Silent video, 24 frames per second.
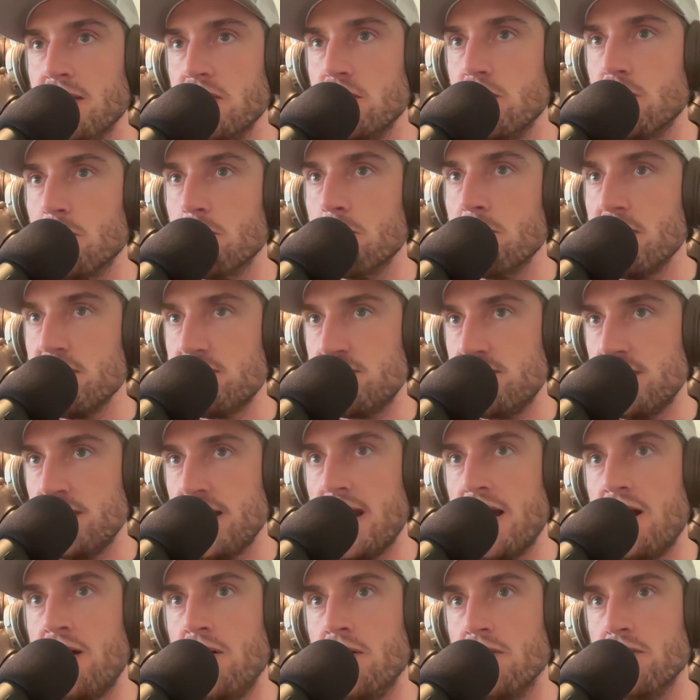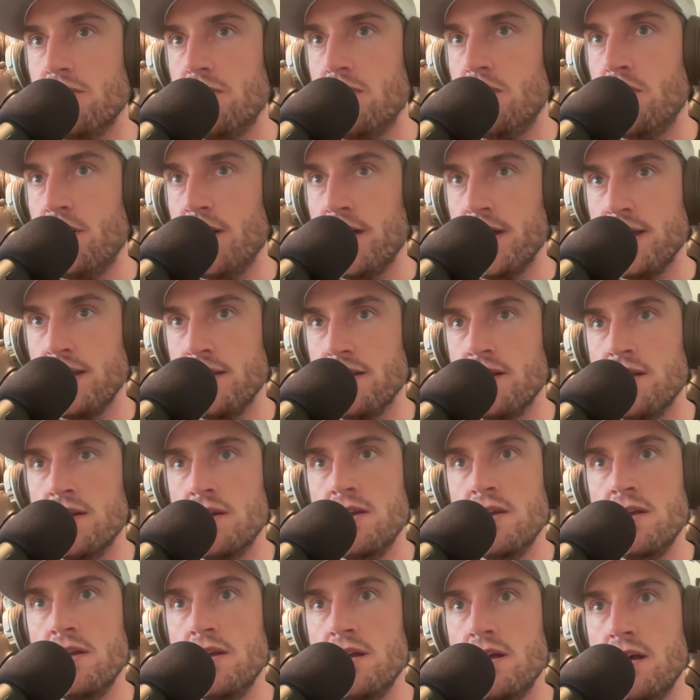you're missing out on
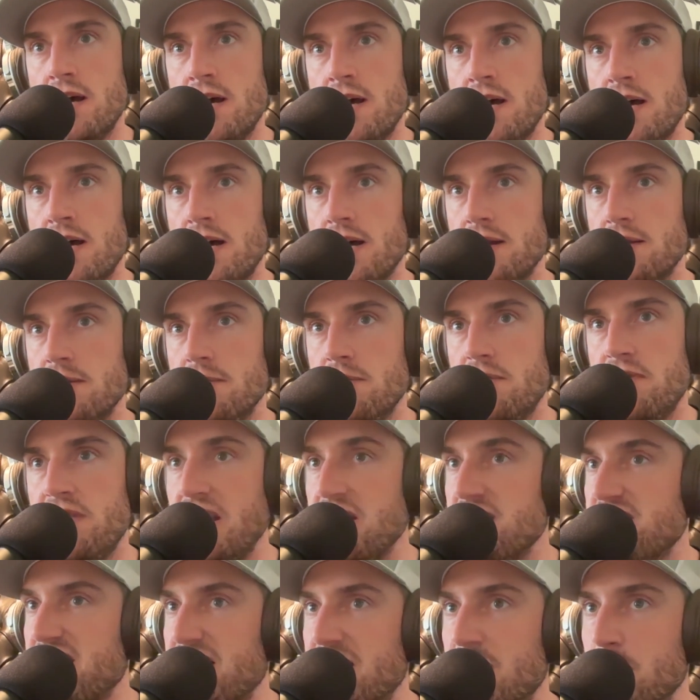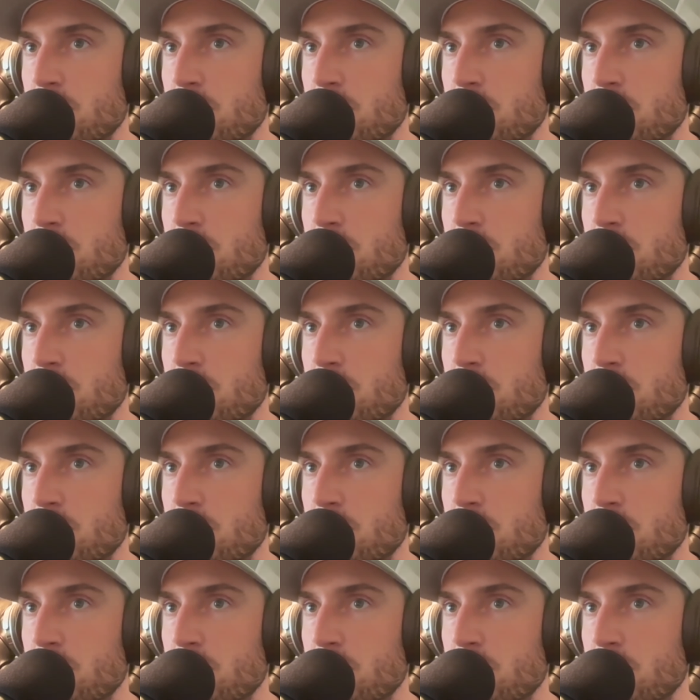things that can